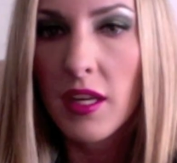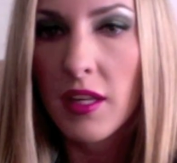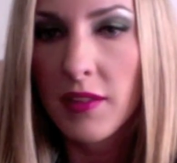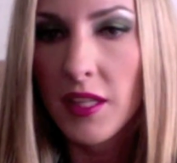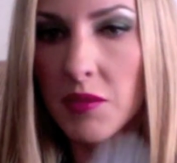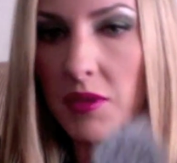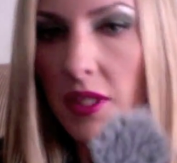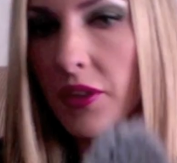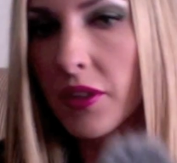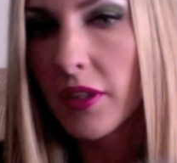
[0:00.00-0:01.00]
That's what they
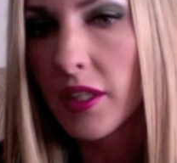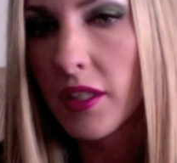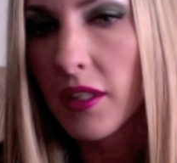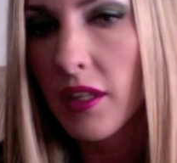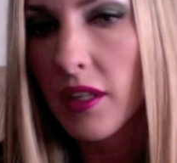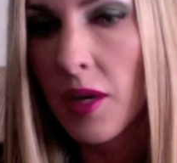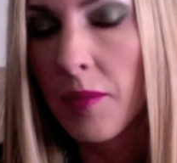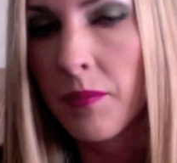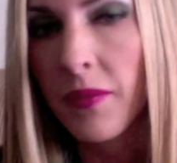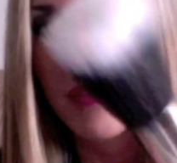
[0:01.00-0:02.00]
look like.
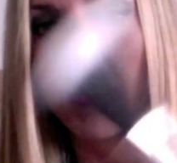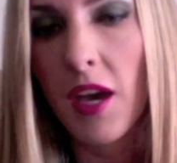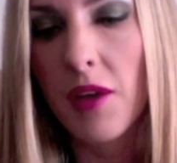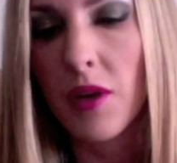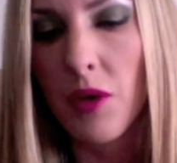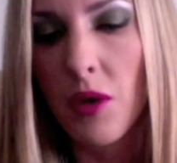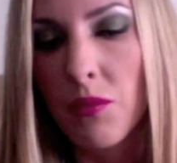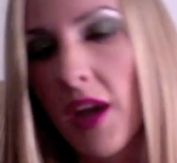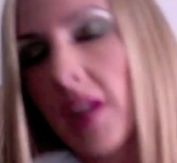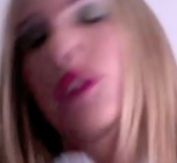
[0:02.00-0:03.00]
They've got,
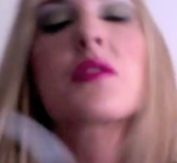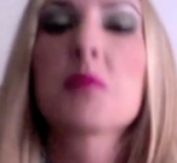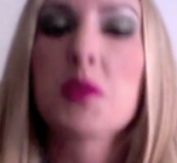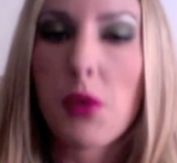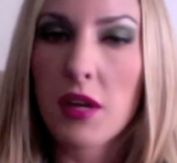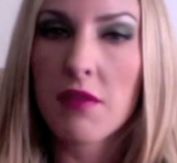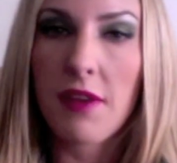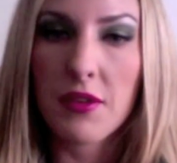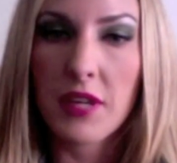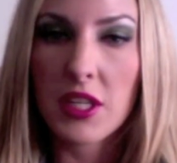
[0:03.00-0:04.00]
I use them to put on
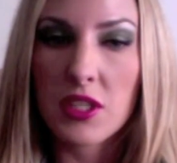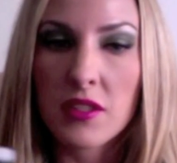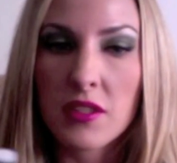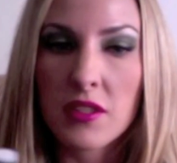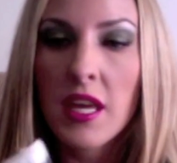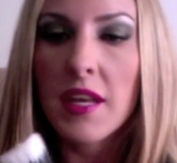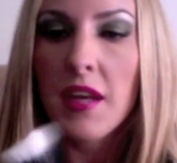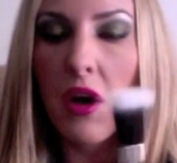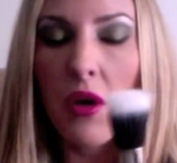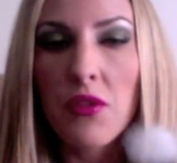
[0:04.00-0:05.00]
foundation.
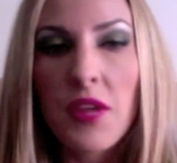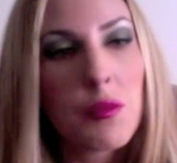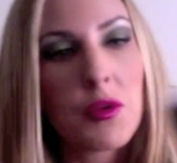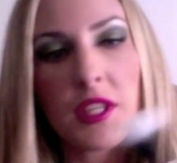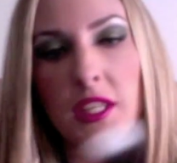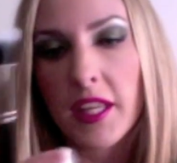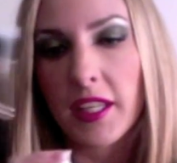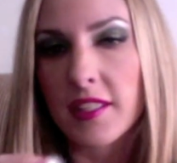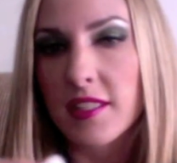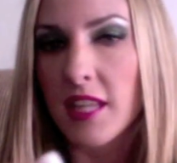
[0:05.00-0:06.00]
Now, they will get like a
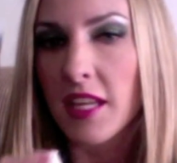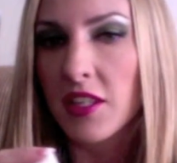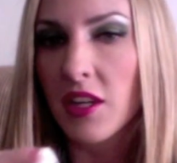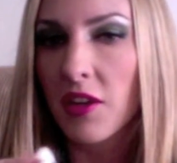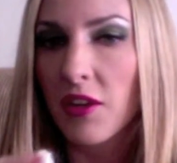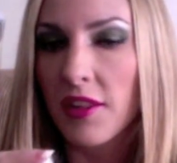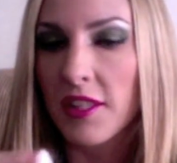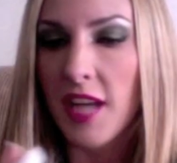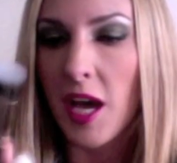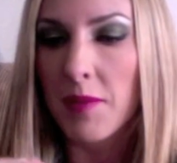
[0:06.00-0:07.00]
stained color on the
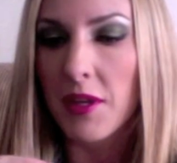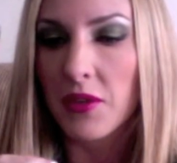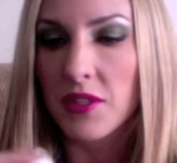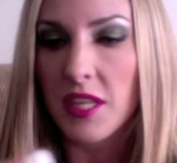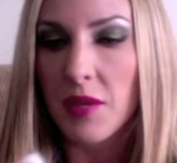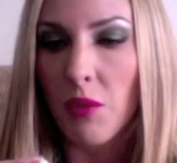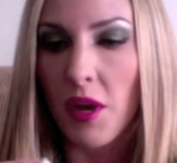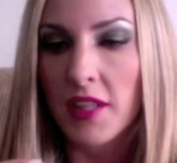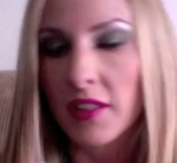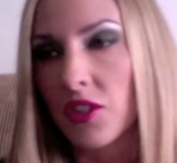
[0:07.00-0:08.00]
top. They don't stay
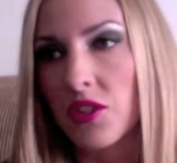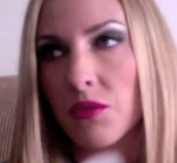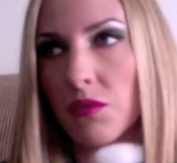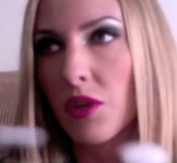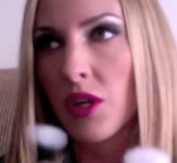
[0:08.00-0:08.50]
white unless you,